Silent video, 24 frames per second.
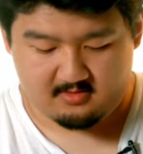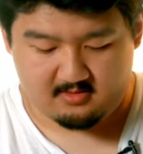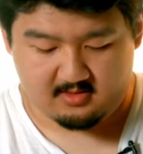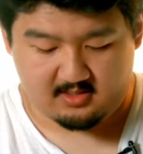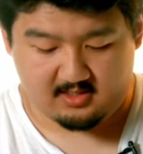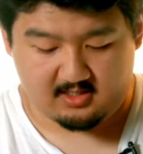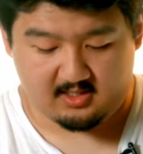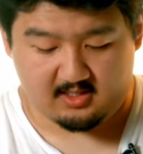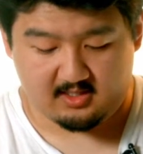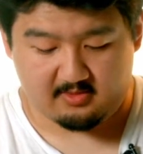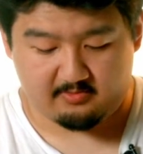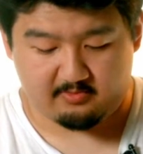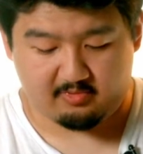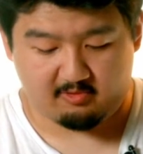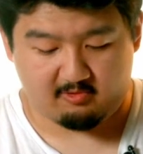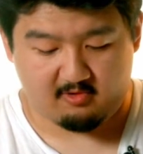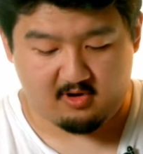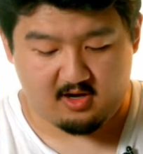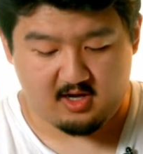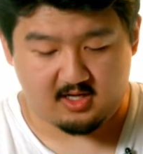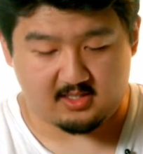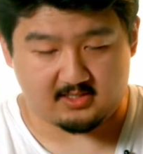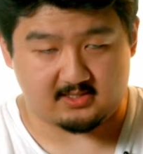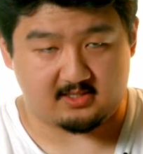the
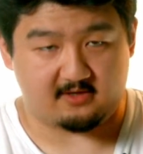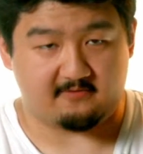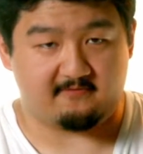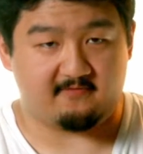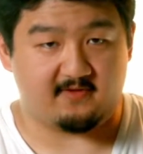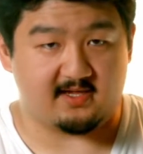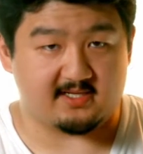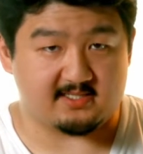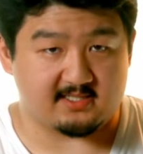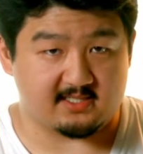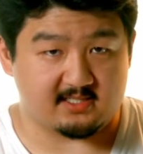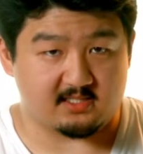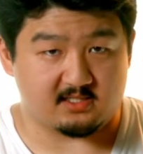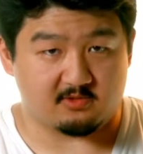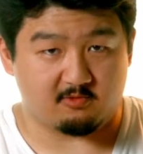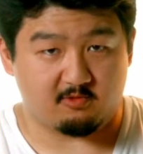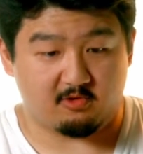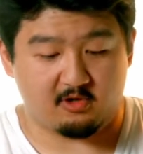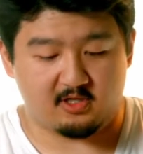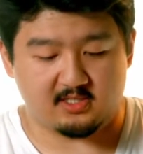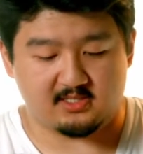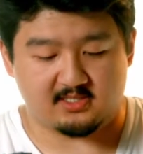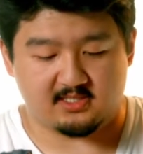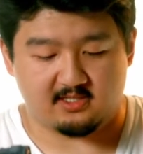prongs are facing
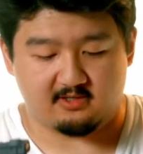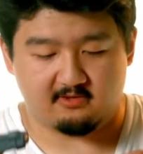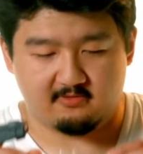towards